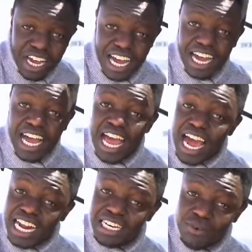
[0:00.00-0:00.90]
car.
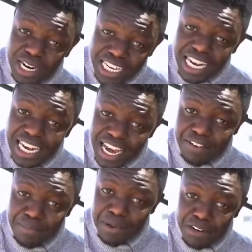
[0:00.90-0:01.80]
And what I
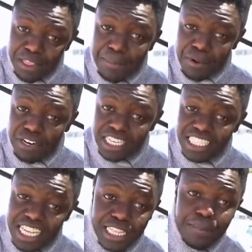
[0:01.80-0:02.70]
love about the body
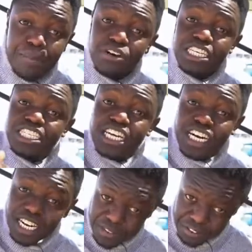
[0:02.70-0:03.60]
is that the body is
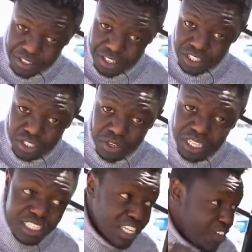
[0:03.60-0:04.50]
curved. So
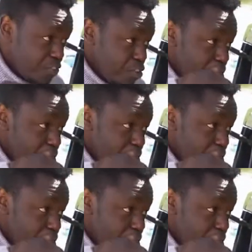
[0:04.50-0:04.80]
this gives you